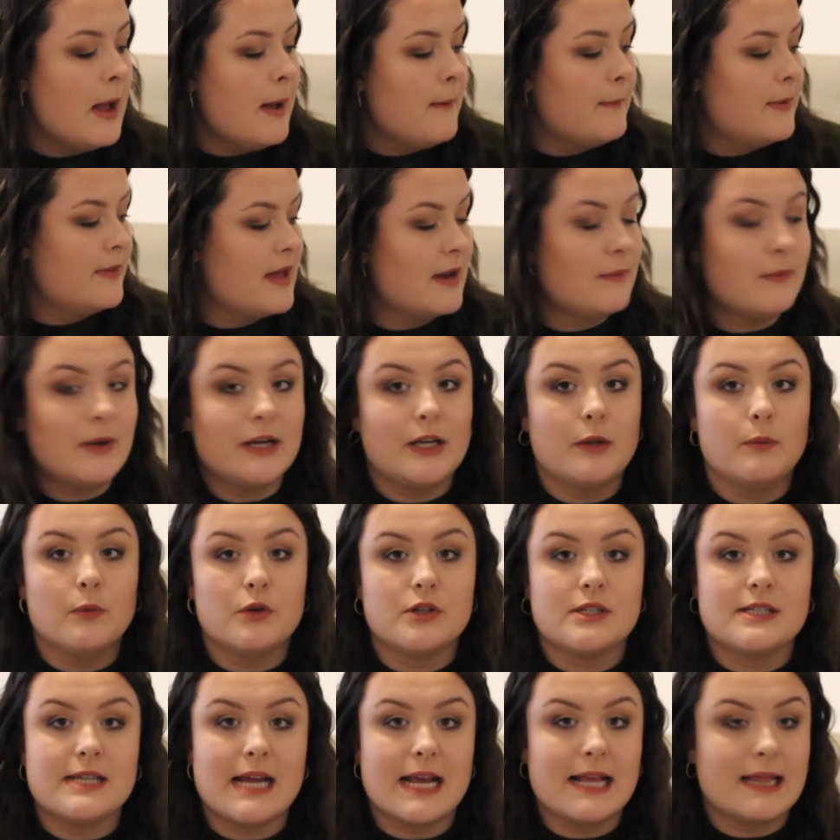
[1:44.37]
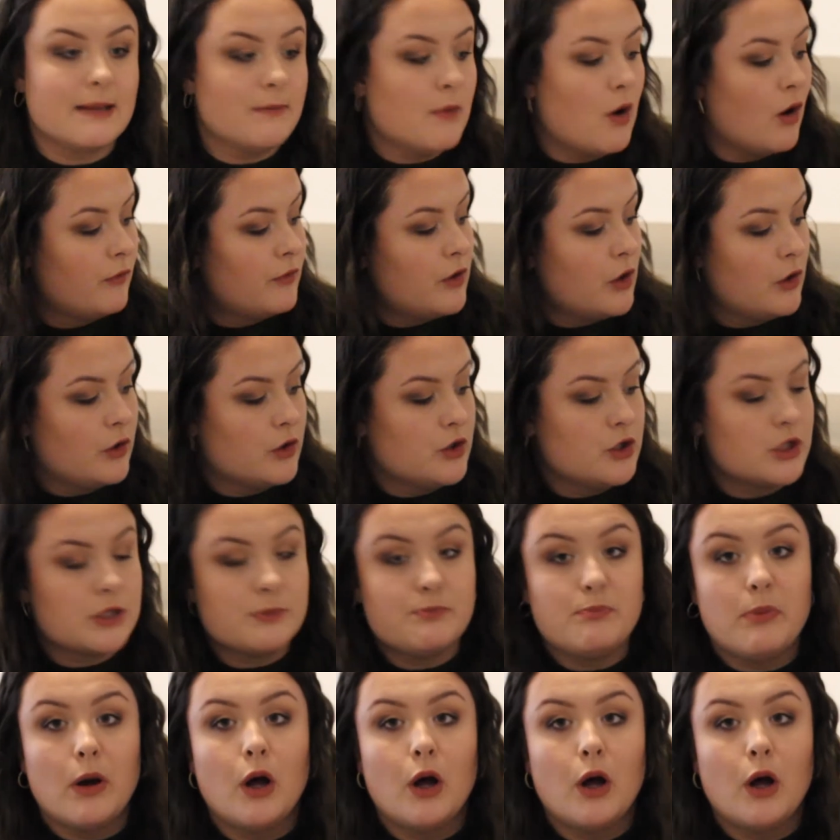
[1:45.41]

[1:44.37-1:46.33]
But then when you want to take them off, you can just